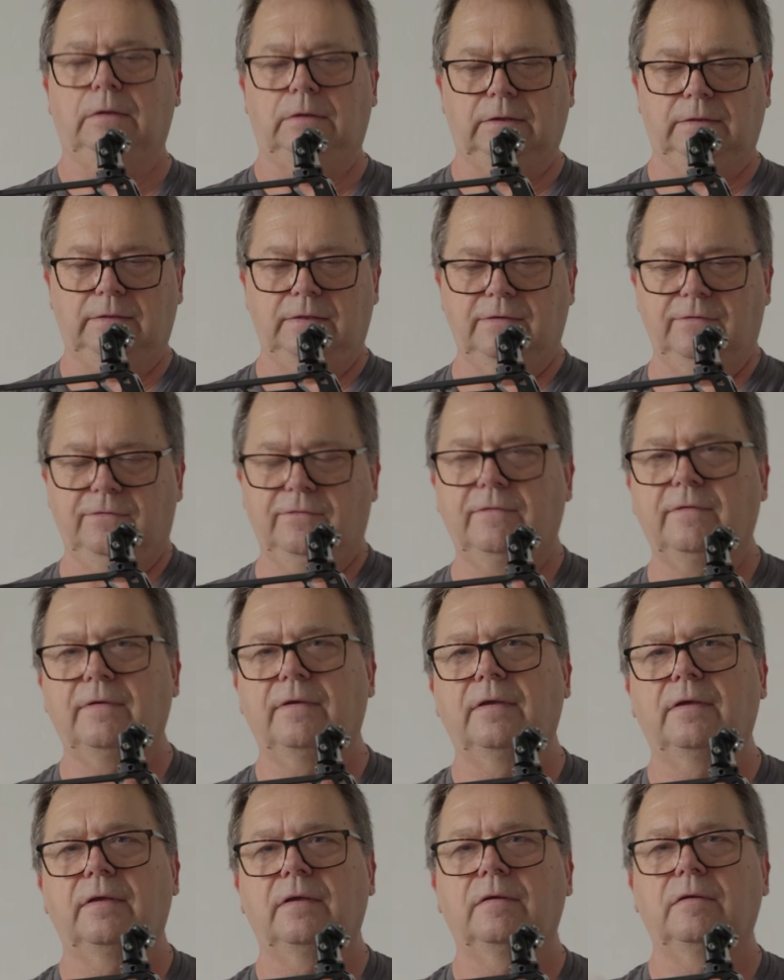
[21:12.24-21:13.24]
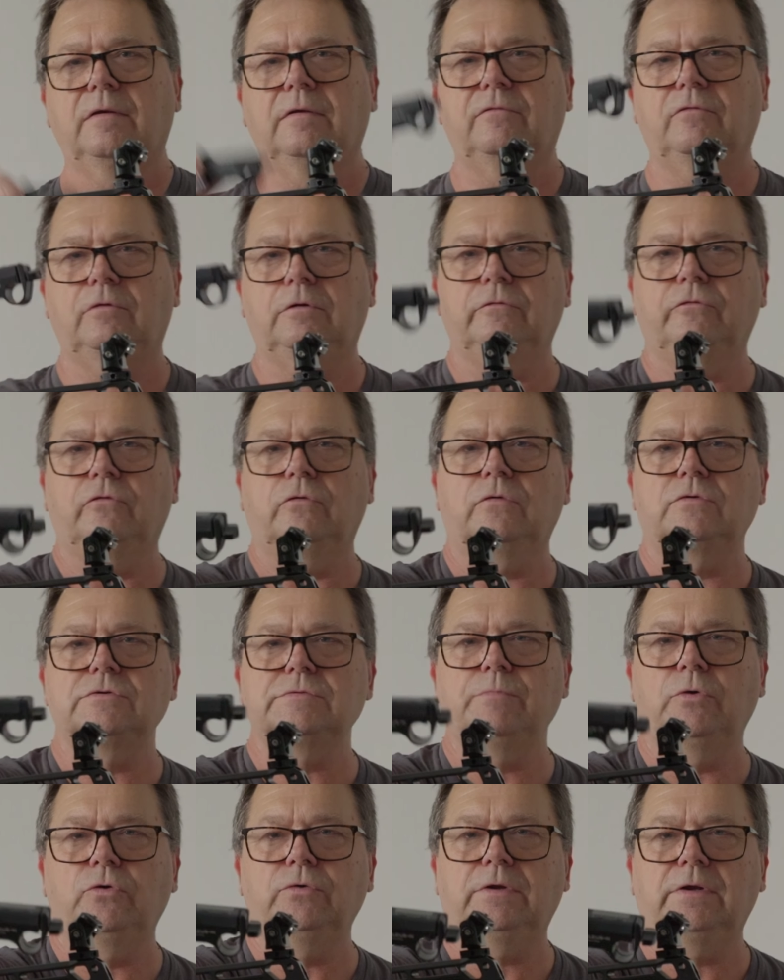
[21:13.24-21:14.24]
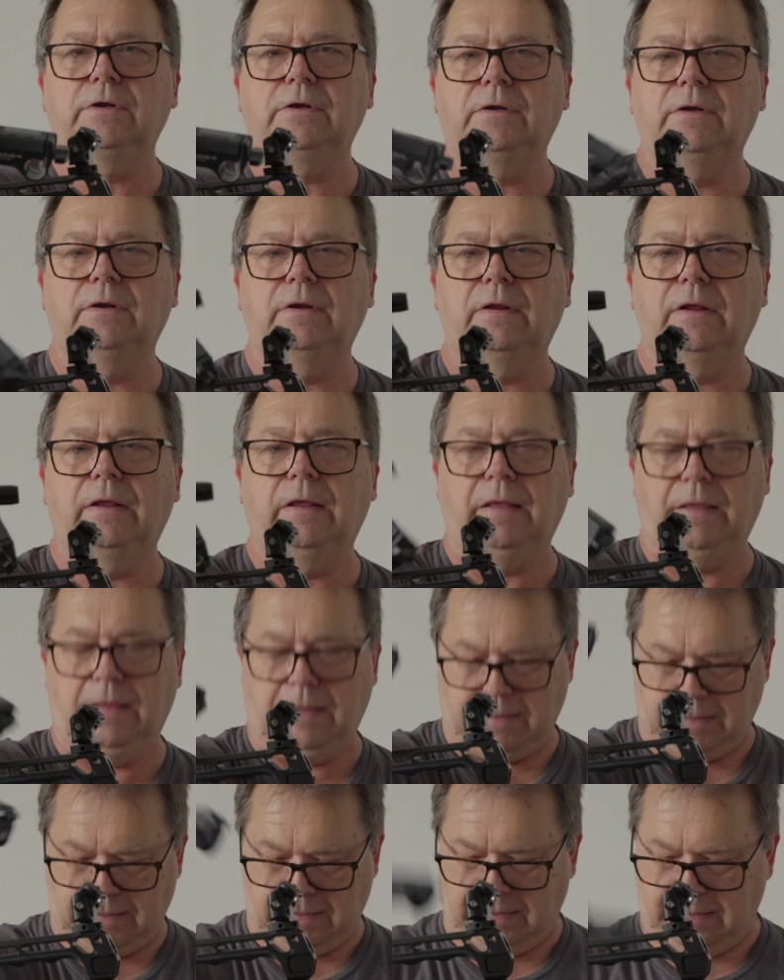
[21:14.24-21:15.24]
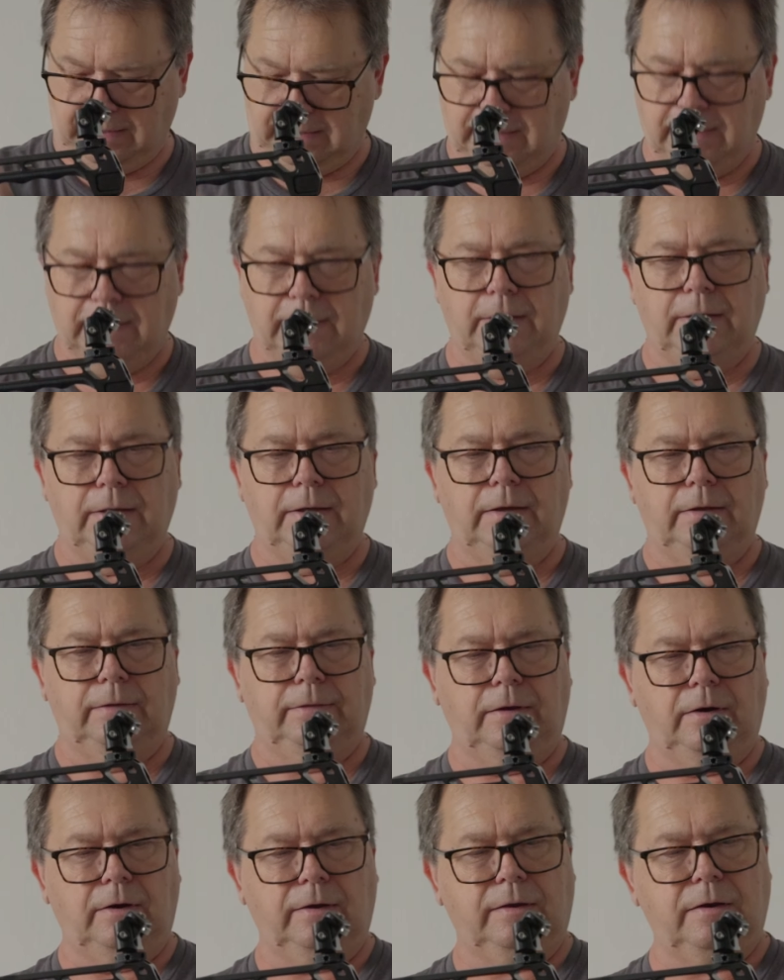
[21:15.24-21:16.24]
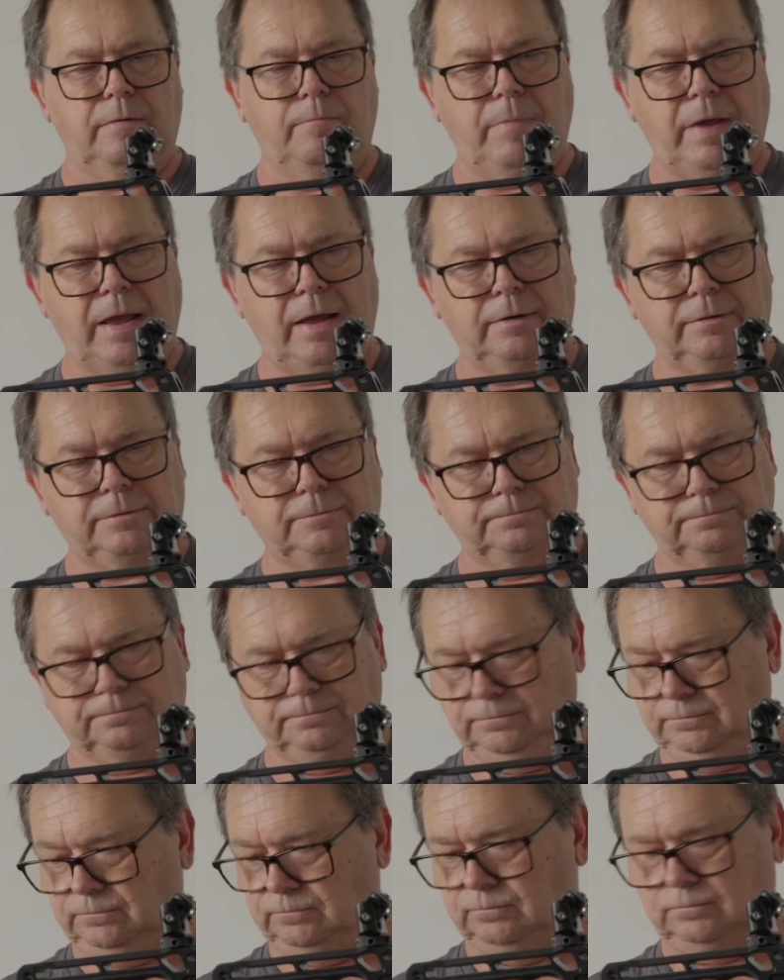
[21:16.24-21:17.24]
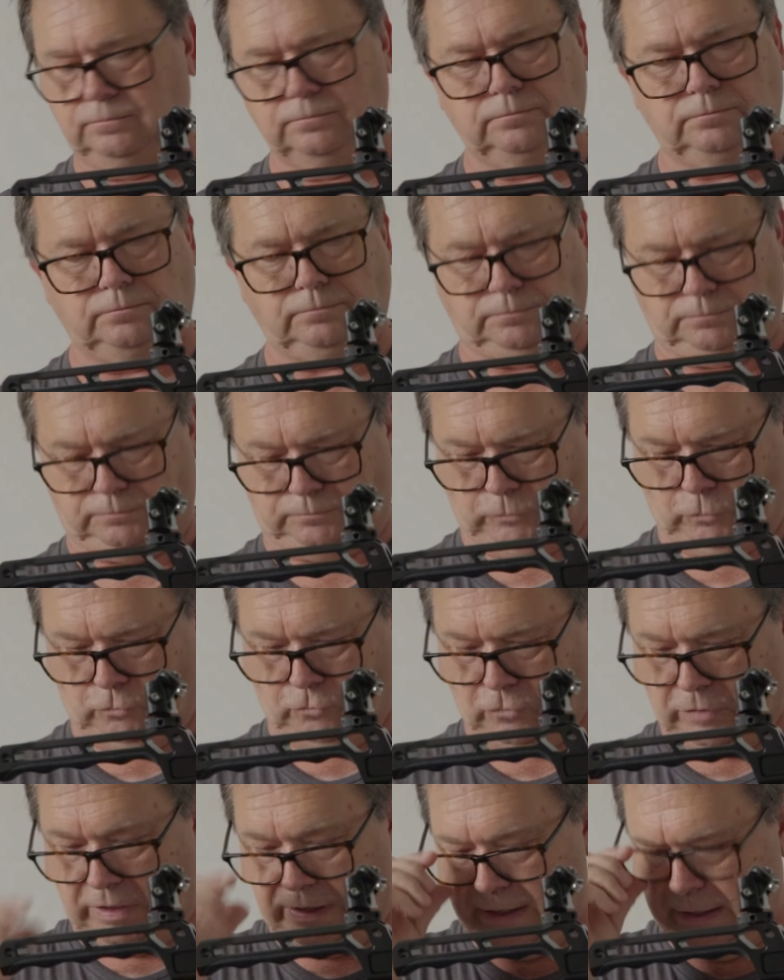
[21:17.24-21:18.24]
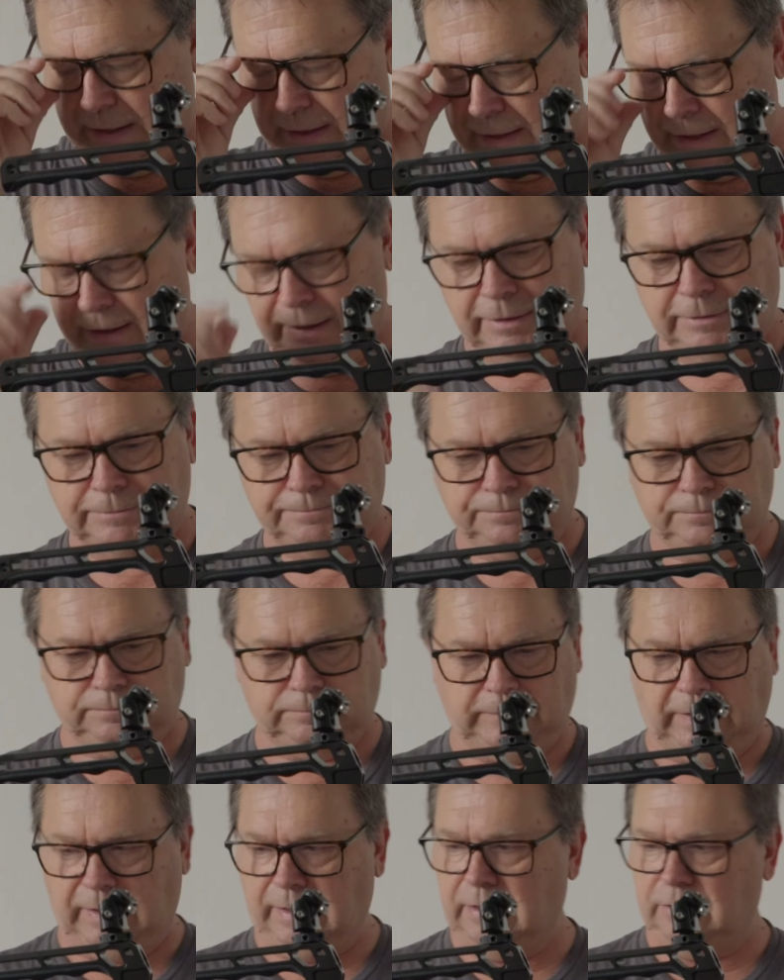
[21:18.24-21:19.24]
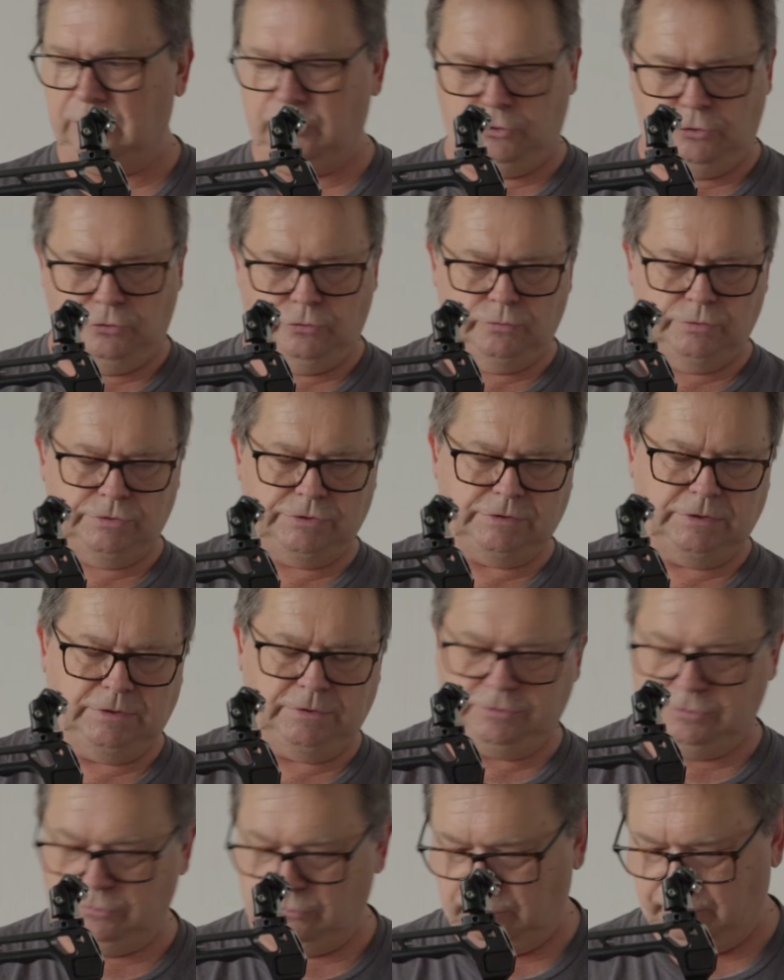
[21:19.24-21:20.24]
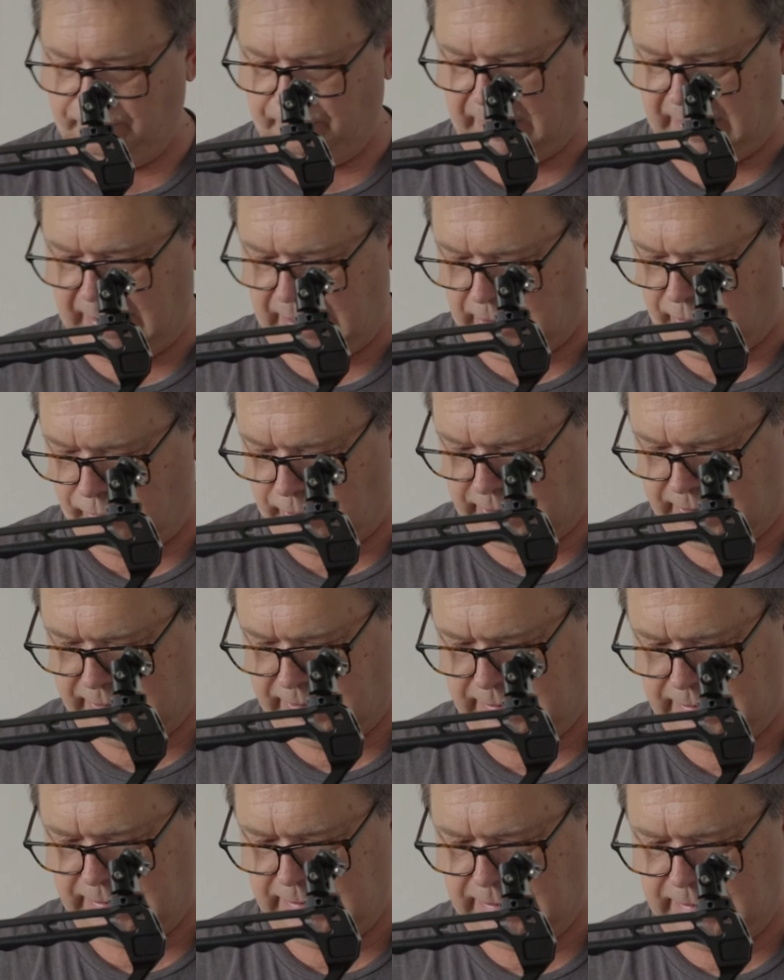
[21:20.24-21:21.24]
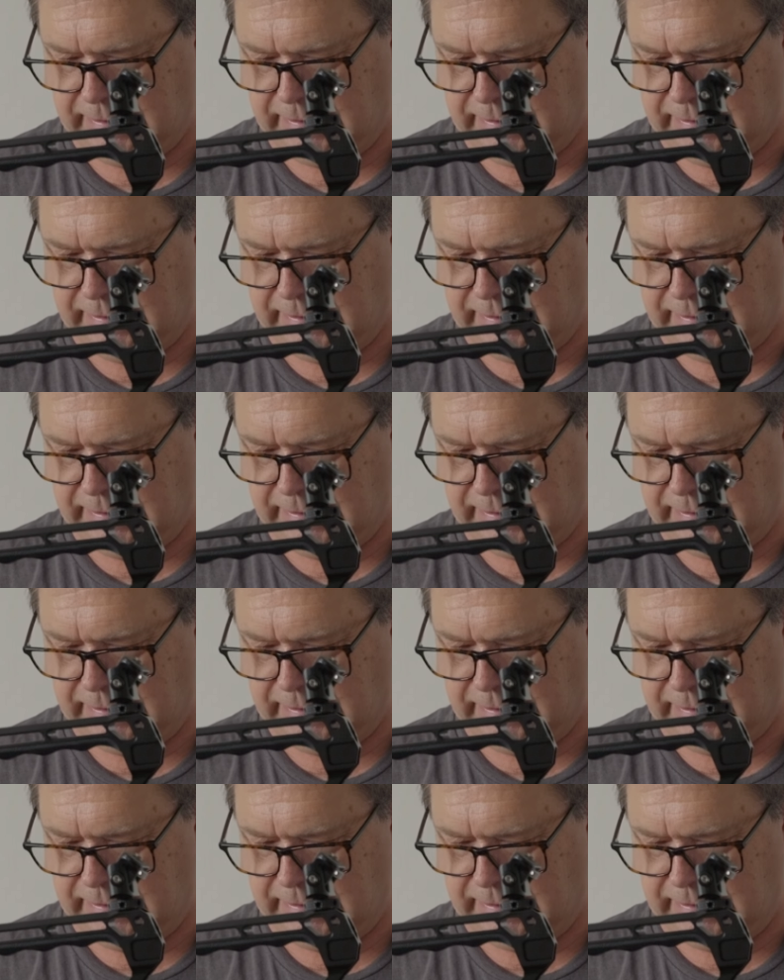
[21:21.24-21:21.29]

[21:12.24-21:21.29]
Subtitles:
Like this, follow focus motor that I can mount here and use to power